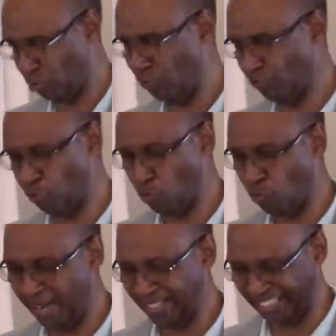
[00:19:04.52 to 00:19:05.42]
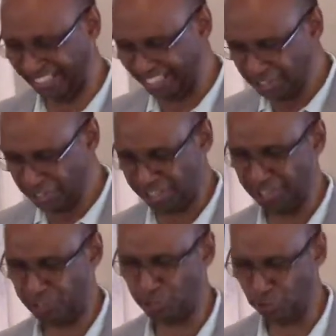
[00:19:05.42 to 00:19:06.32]
for what
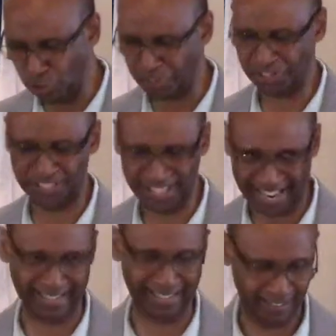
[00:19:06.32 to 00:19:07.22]
diligence looks like.